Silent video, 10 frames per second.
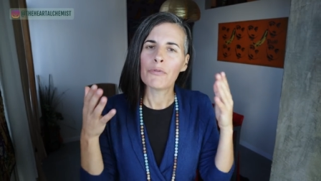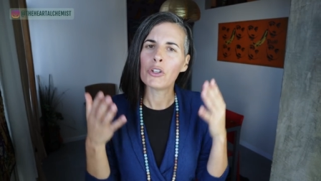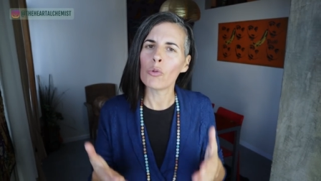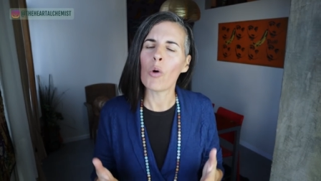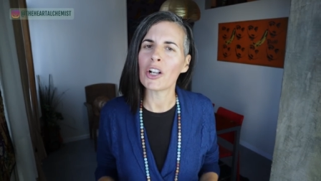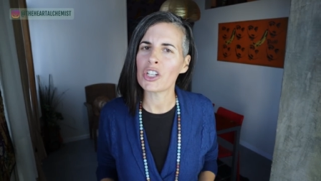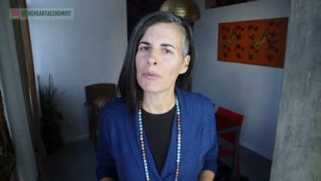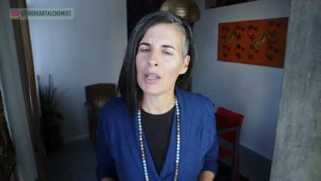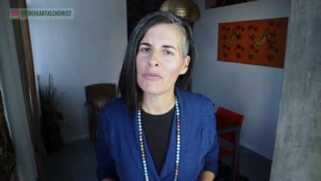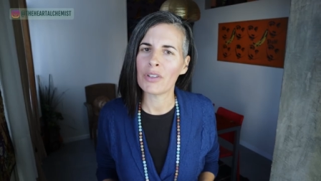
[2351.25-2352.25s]
If you're
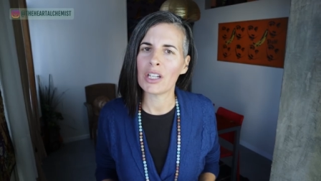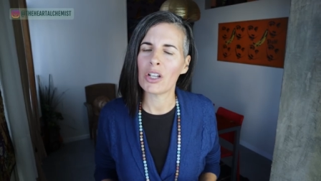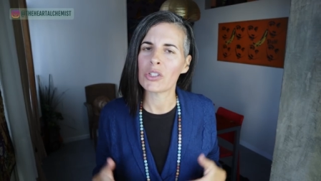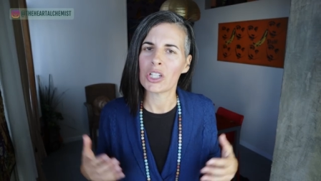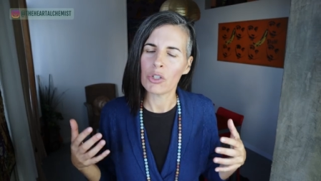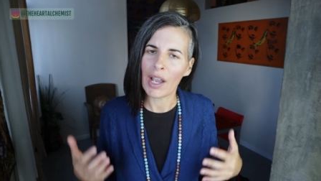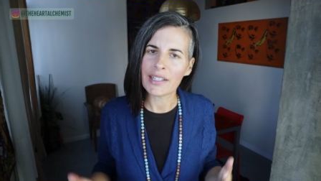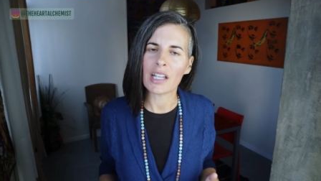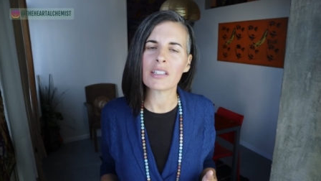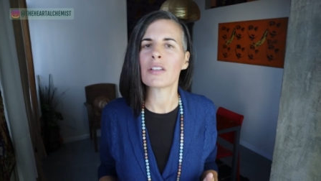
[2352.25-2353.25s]
watching my videos and you
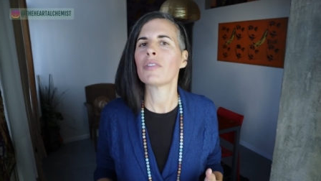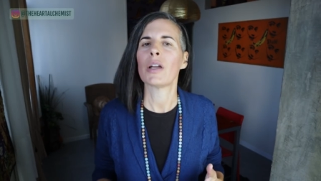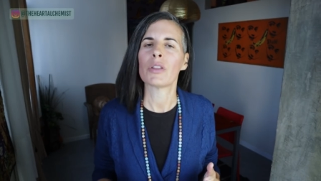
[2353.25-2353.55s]
identify